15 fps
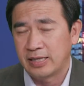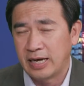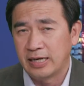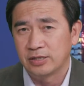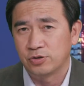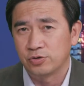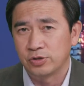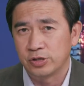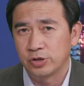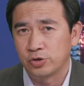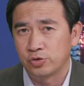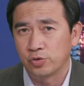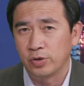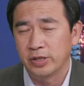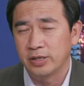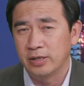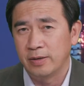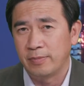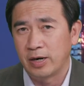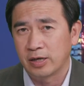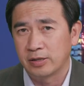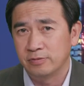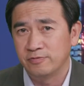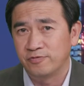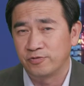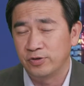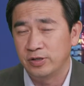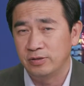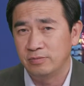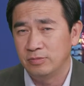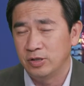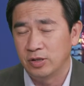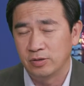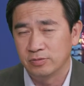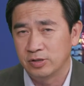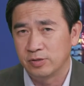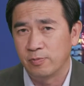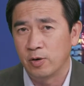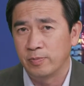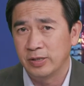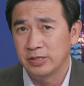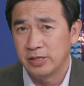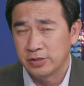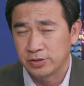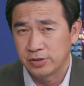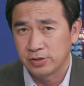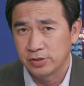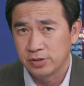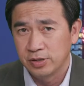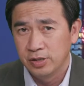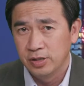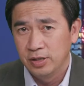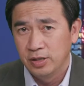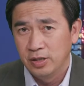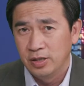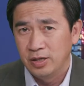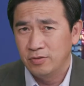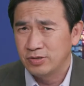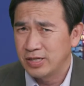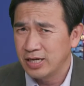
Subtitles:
that to destroy American free, small businesses. He was